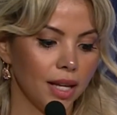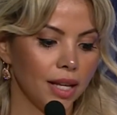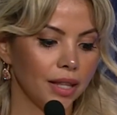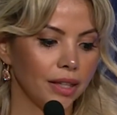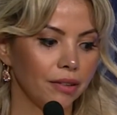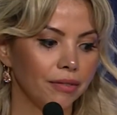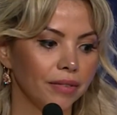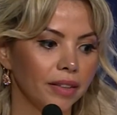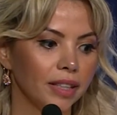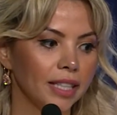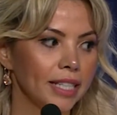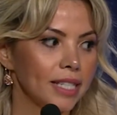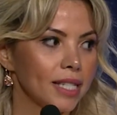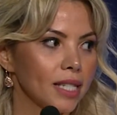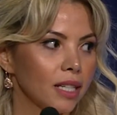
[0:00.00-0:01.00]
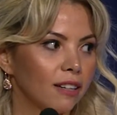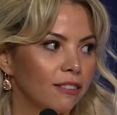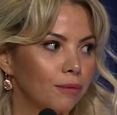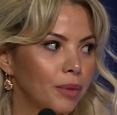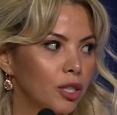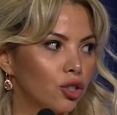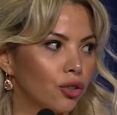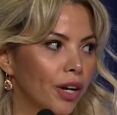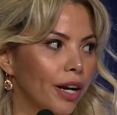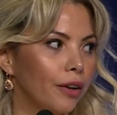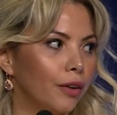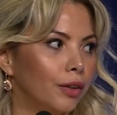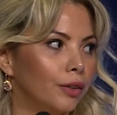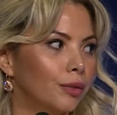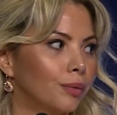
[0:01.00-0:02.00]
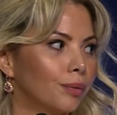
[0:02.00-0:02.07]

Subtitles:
The feelings of betrayal,